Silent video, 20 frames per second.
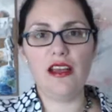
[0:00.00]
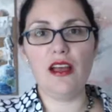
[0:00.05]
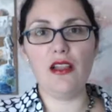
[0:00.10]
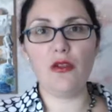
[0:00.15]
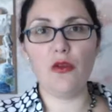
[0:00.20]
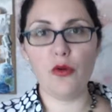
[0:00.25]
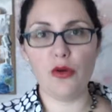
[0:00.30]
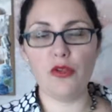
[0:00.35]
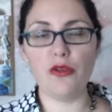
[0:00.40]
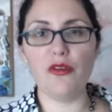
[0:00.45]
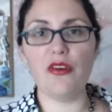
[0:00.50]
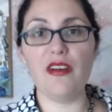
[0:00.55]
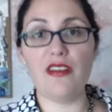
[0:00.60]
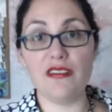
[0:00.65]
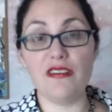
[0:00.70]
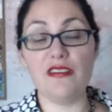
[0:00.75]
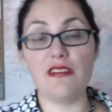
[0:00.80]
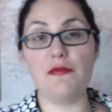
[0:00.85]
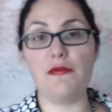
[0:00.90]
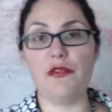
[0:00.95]
a loyal
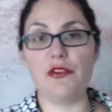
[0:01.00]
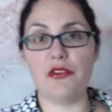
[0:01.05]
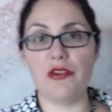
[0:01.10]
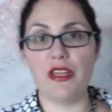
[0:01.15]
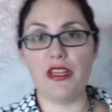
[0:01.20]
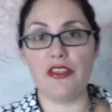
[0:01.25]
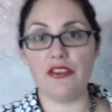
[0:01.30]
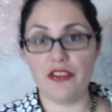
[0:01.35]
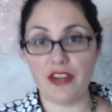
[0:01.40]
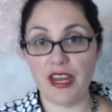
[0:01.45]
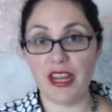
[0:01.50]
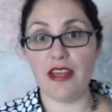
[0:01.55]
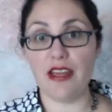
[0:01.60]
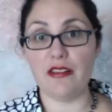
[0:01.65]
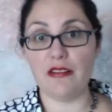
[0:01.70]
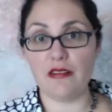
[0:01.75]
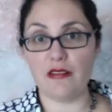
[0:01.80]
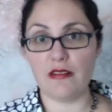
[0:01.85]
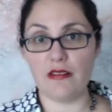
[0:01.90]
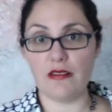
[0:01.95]
customer in your
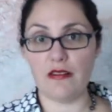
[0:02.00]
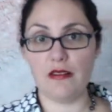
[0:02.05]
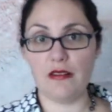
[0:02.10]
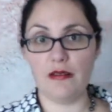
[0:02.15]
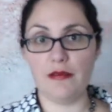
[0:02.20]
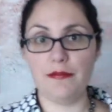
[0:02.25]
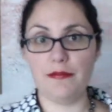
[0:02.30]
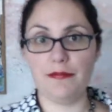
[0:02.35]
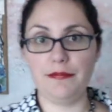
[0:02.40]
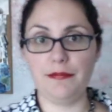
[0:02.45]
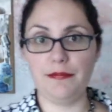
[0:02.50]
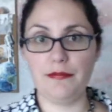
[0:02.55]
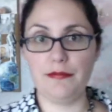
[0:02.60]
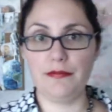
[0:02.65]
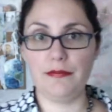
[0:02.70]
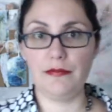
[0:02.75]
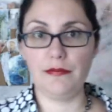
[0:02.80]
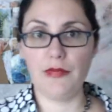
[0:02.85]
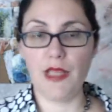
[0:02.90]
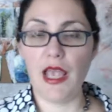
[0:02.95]
hands.
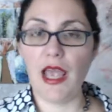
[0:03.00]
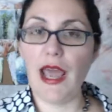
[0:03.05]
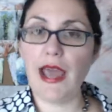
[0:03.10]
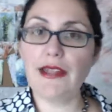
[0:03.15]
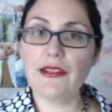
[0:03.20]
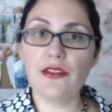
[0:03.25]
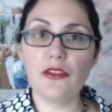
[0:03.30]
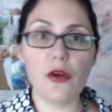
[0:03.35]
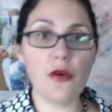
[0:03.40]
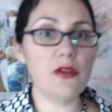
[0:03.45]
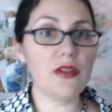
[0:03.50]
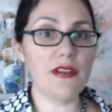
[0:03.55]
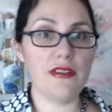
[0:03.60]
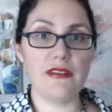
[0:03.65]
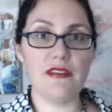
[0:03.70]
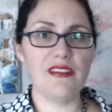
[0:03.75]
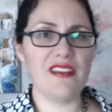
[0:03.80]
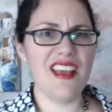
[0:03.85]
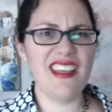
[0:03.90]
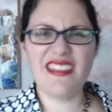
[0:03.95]
And
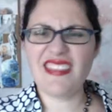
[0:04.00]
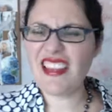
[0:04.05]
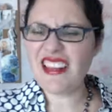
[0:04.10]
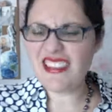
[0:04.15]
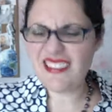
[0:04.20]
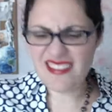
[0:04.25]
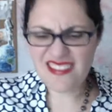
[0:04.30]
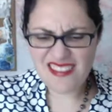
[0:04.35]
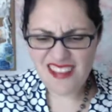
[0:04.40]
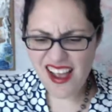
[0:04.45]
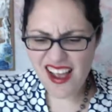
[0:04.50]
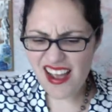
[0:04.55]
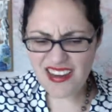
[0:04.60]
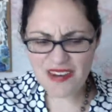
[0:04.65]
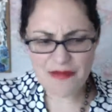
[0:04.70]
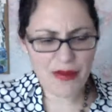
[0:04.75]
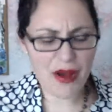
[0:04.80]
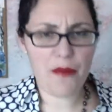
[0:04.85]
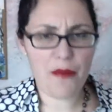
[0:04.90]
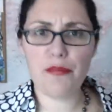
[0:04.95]
notice that it's
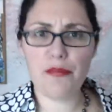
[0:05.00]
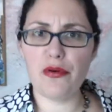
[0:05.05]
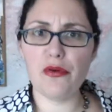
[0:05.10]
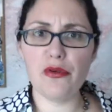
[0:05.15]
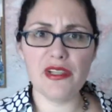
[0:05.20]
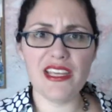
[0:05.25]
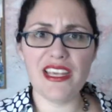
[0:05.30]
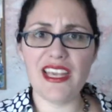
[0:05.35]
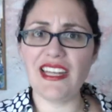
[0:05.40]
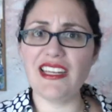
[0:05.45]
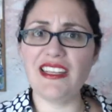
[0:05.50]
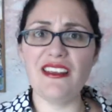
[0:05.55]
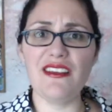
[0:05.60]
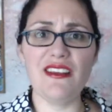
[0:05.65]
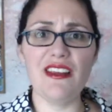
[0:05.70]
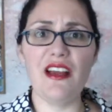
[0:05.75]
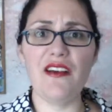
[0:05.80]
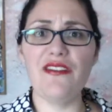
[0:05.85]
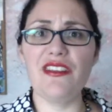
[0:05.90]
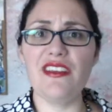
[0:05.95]
not about pulling
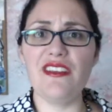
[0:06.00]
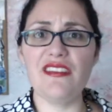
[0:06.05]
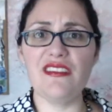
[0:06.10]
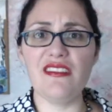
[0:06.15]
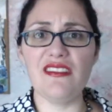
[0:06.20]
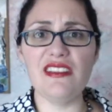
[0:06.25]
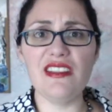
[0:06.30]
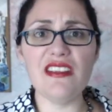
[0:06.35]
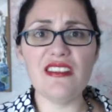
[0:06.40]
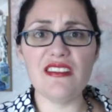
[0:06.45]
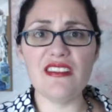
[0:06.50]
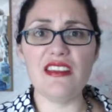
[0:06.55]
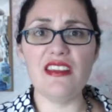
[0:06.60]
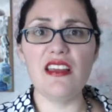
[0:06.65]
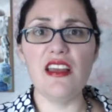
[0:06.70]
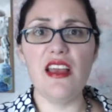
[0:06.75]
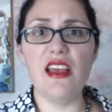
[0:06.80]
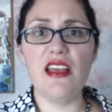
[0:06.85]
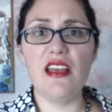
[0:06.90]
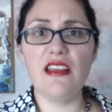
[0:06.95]
any of these
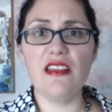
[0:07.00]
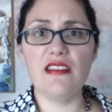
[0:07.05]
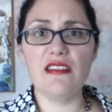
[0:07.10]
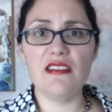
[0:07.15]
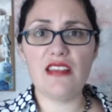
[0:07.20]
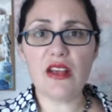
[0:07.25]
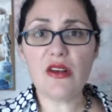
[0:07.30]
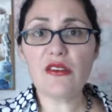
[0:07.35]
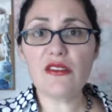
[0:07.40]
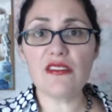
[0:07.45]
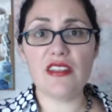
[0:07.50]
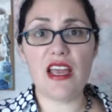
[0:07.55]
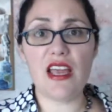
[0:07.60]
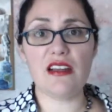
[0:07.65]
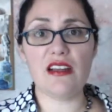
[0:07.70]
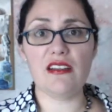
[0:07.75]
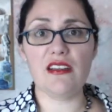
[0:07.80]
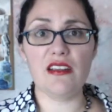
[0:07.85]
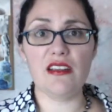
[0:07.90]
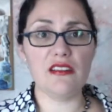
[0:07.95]
sleazy sales
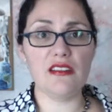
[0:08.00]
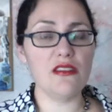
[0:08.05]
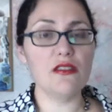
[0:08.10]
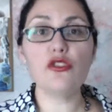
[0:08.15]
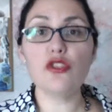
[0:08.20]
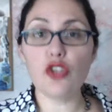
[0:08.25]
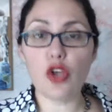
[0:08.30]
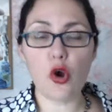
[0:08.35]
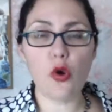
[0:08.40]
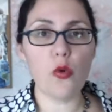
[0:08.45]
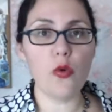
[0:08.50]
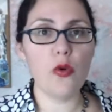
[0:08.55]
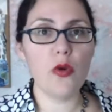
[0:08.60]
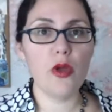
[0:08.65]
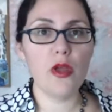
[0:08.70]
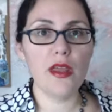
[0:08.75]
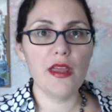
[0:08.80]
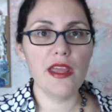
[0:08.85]
tactics. No,